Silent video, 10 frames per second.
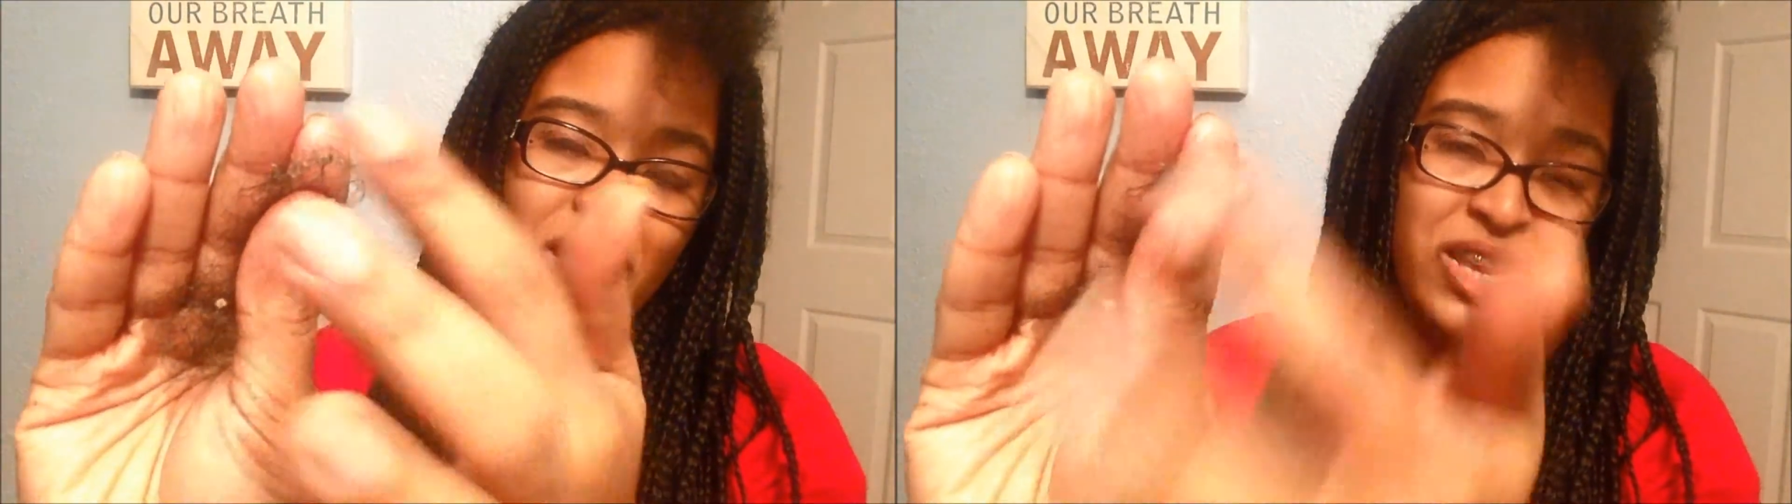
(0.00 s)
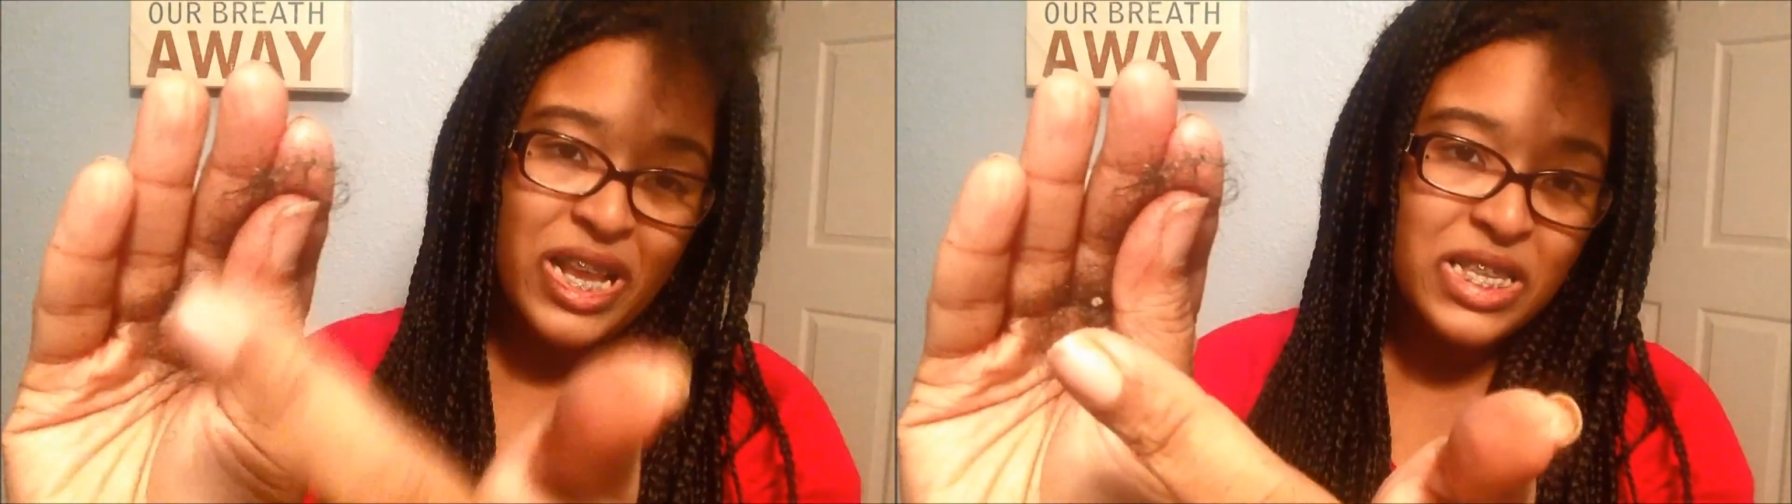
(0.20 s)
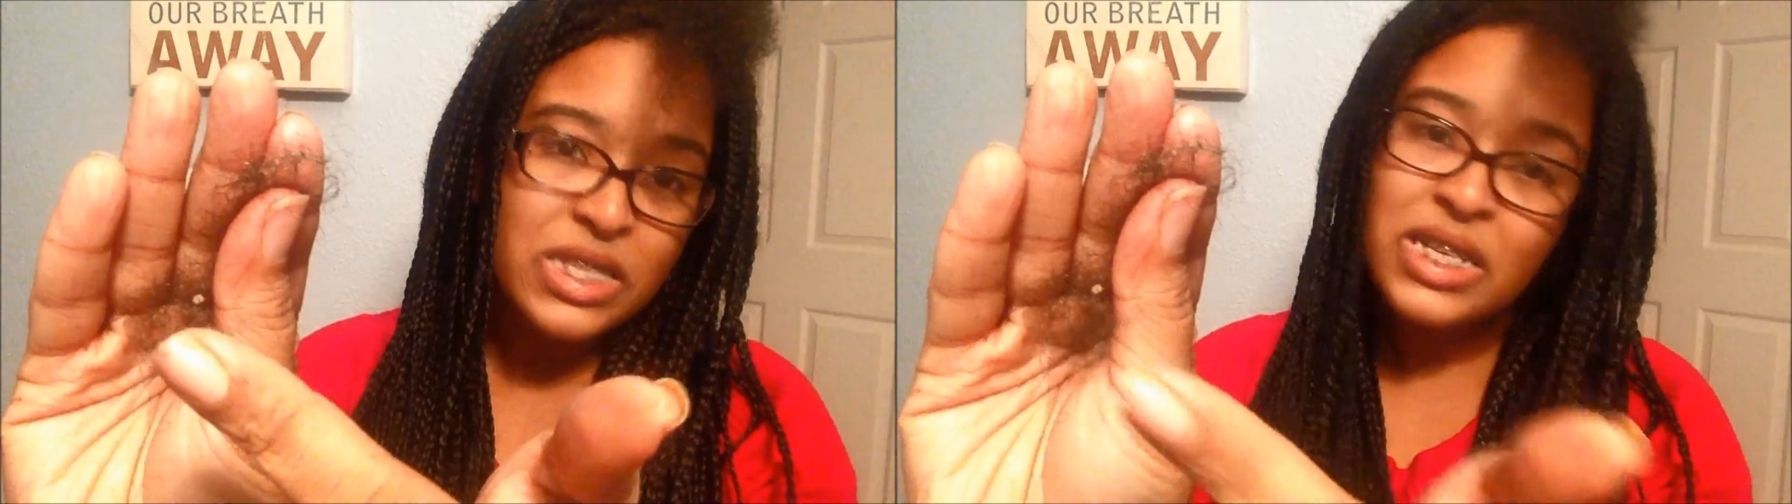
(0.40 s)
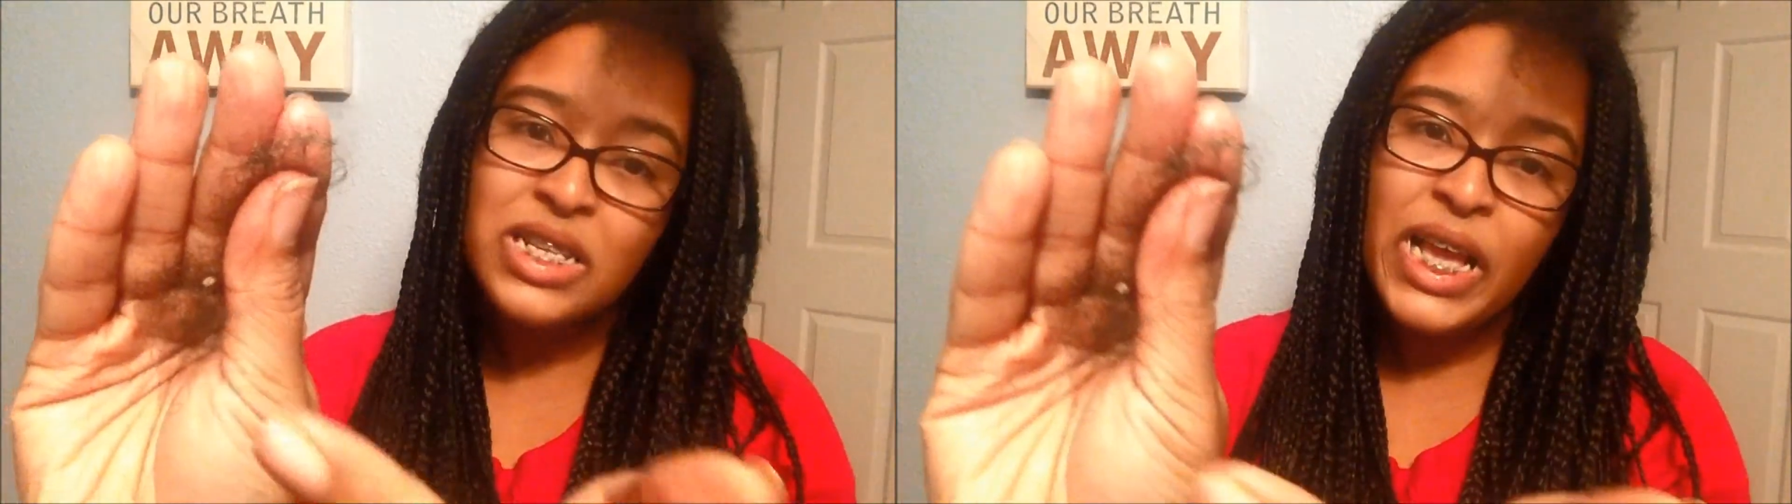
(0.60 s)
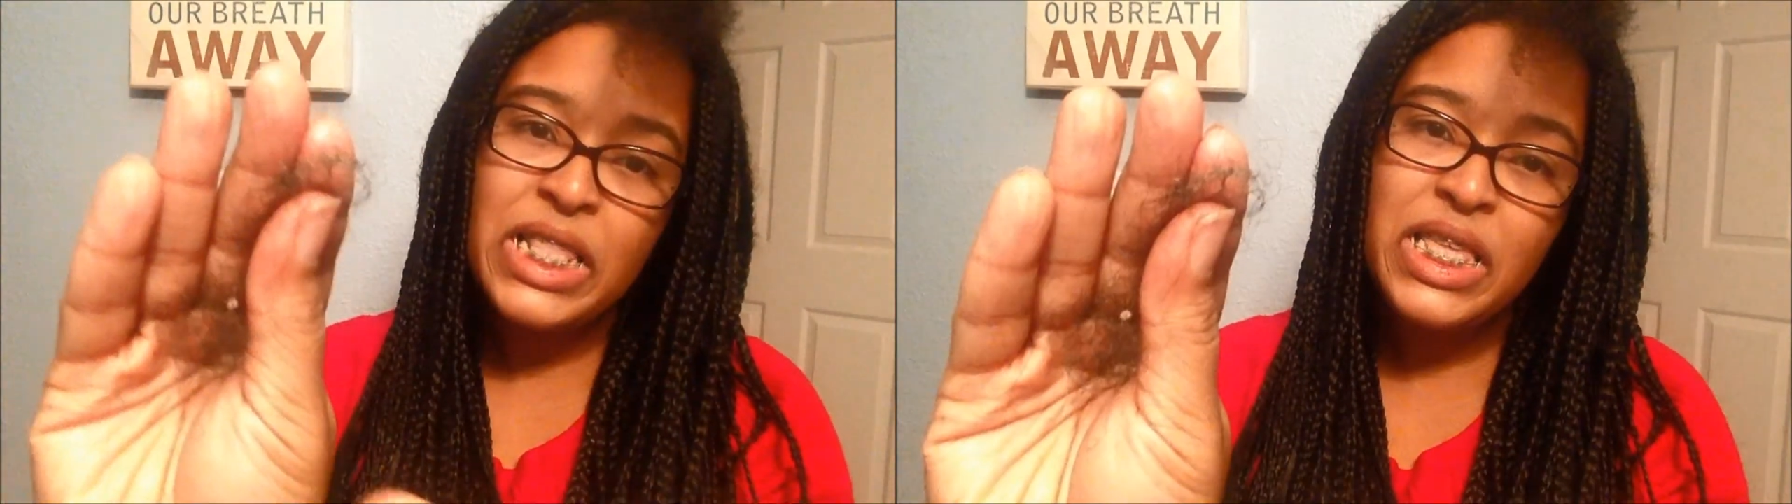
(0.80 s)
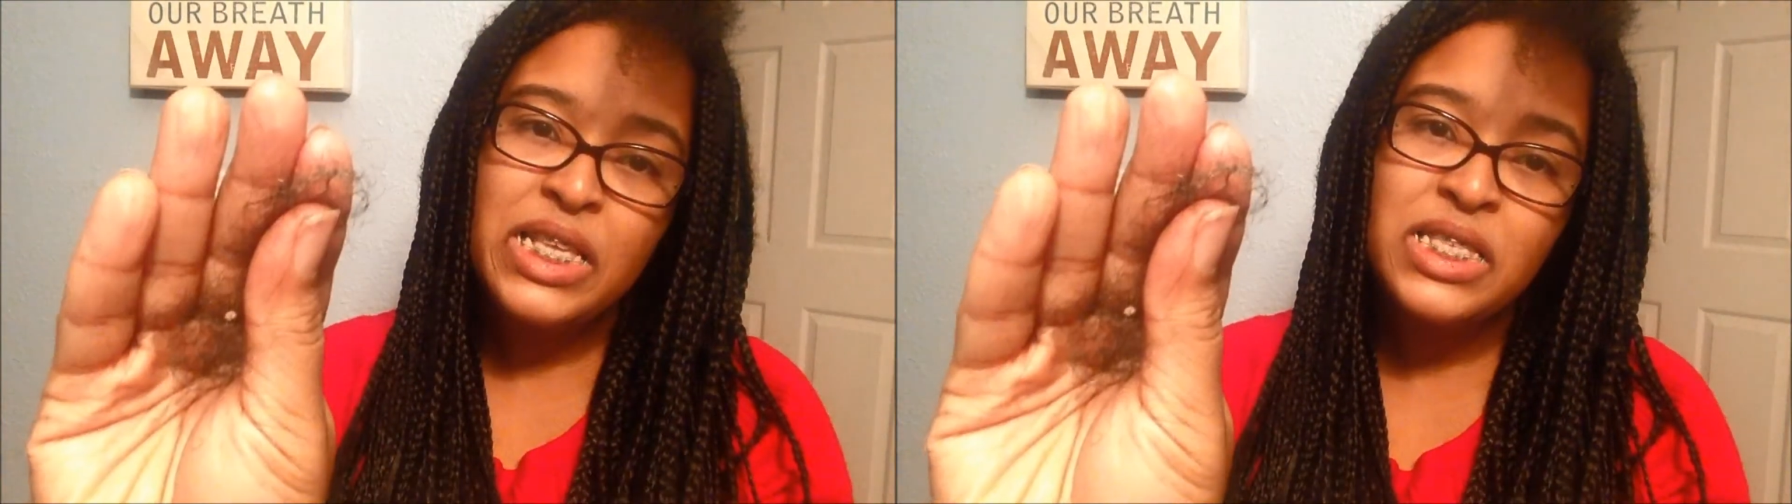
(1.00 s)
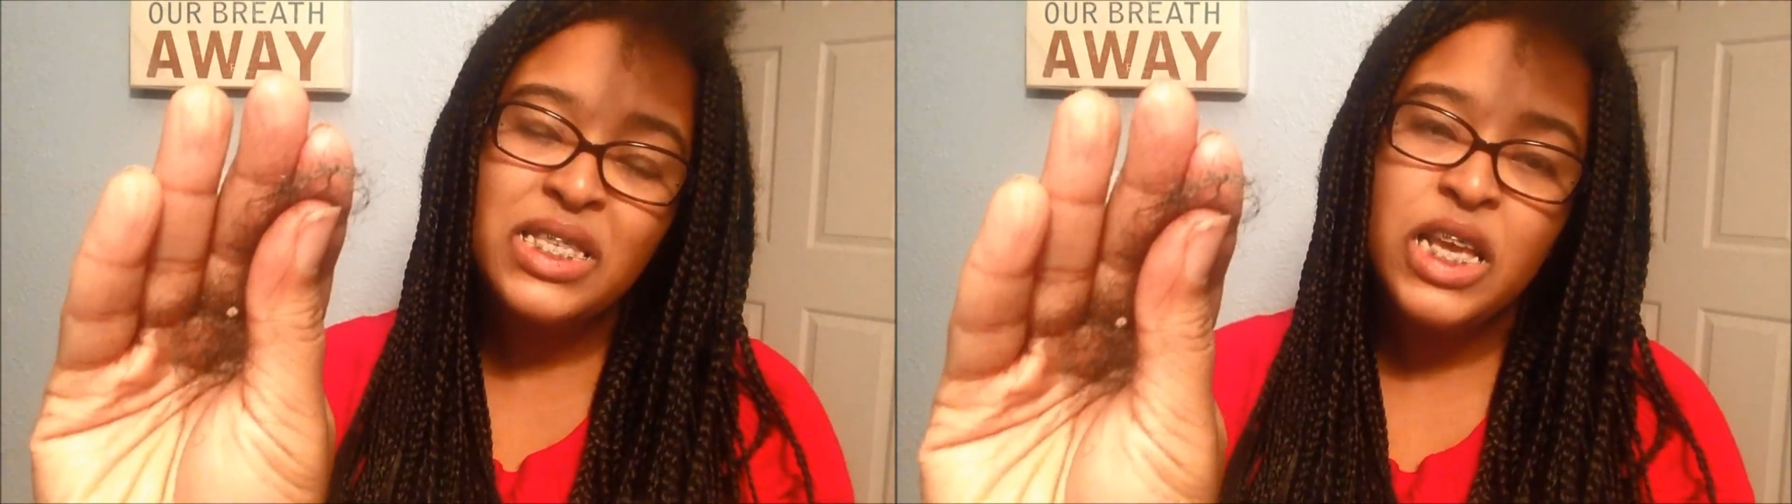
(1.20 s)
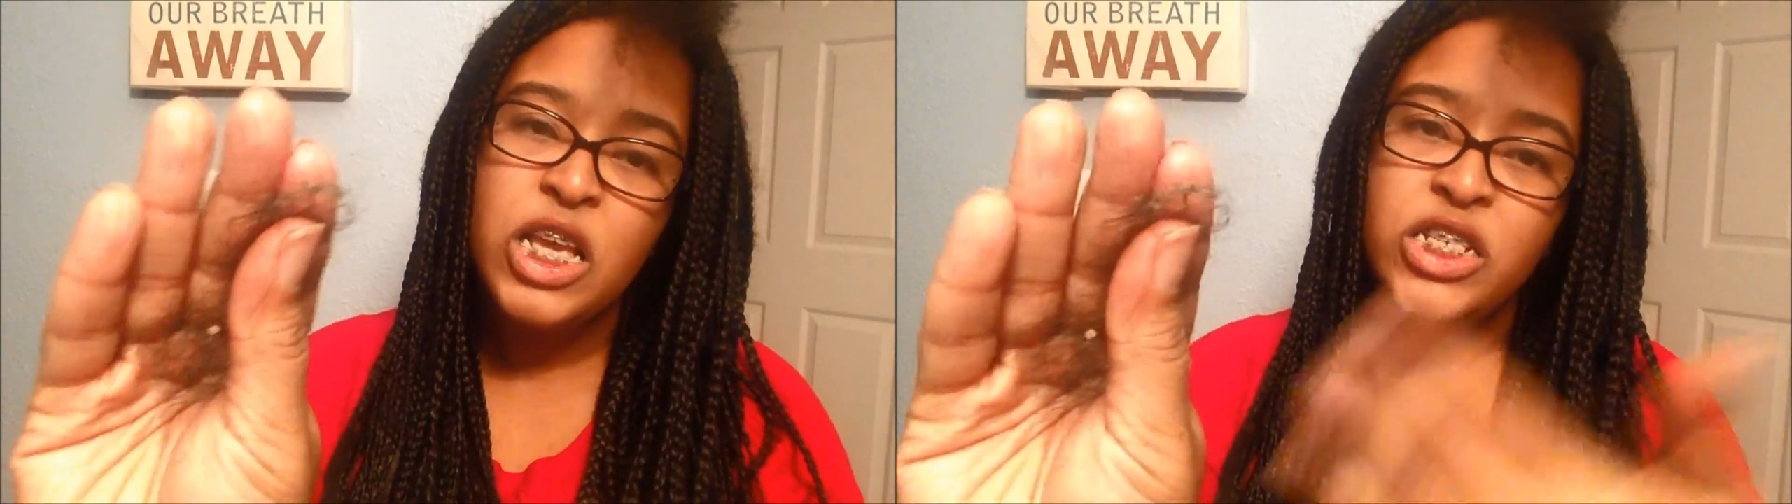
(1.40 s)
that doesn't look like
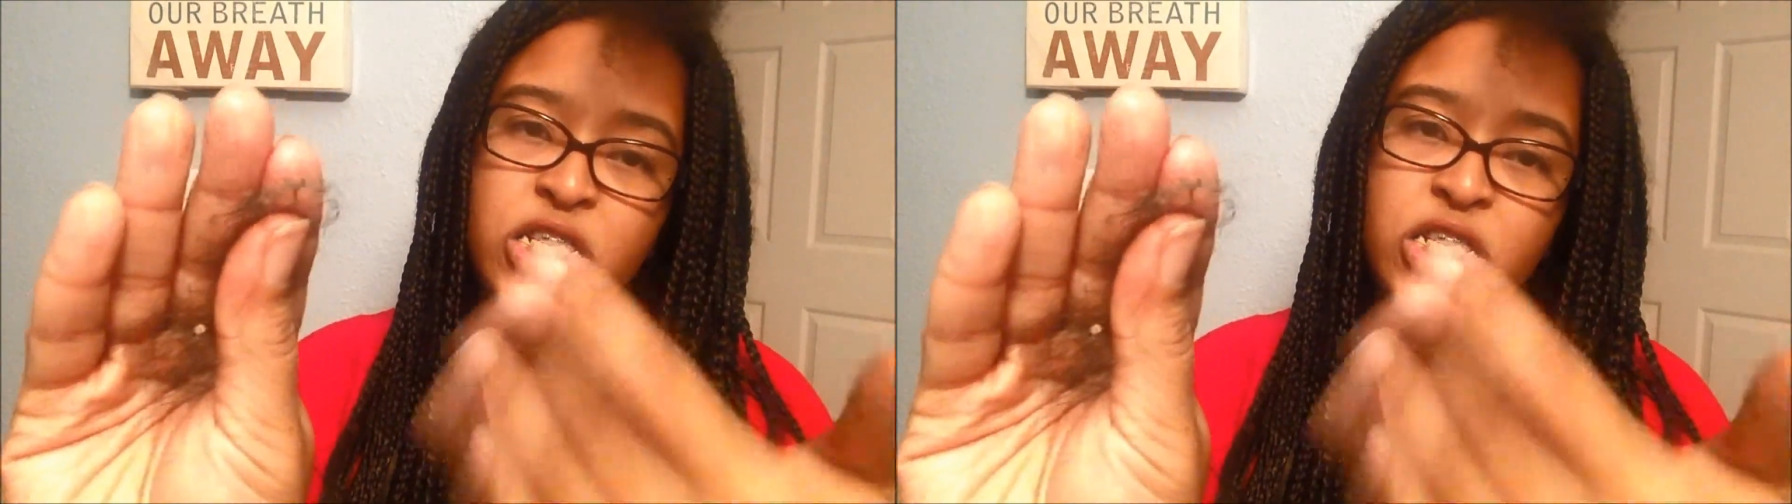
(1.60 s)
this,